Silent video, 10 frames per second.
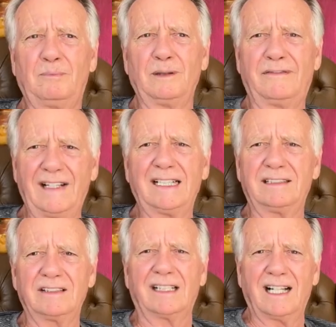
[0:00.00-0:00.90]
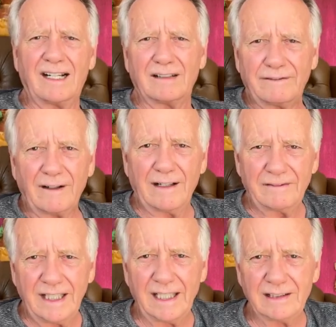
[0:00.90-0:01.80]
But the fact is, I got it in
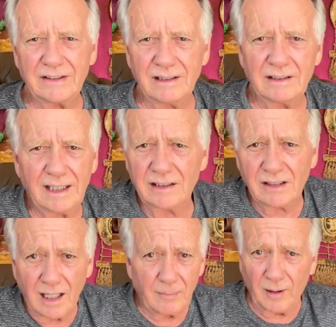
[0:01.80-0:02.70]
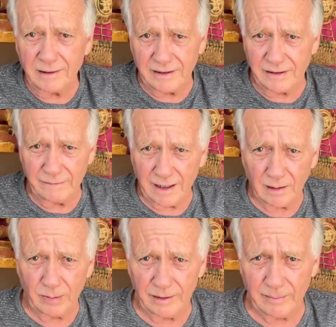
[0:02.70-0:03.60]
5 days, and it's not a part that's
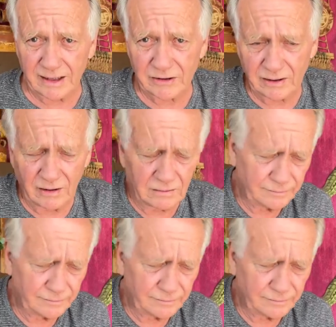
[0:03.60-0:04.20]
available in Mexico.